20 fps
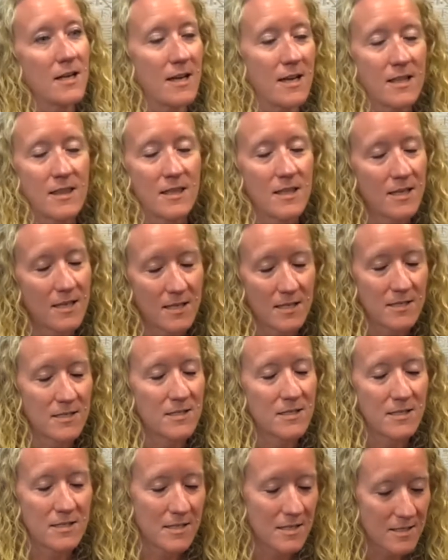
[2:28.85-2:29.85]
I think is
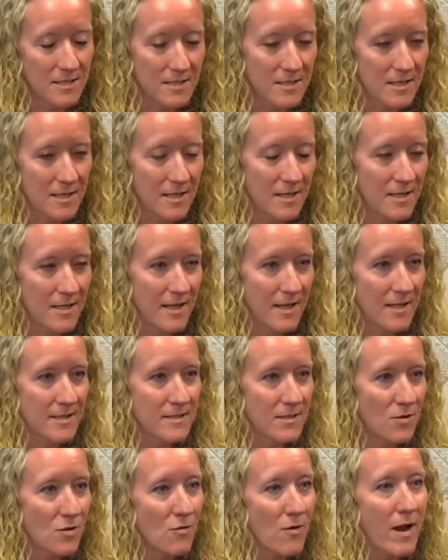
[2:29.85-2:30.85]
just it, it's
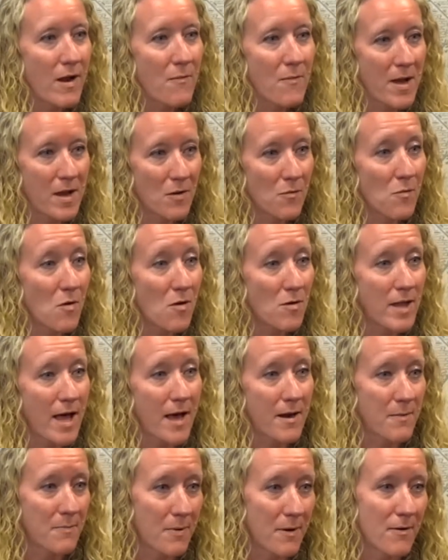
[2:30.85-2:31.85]
a great way to roll
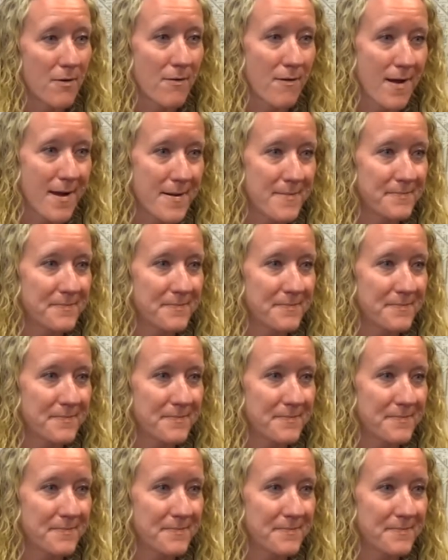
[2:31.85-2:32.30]
out a program.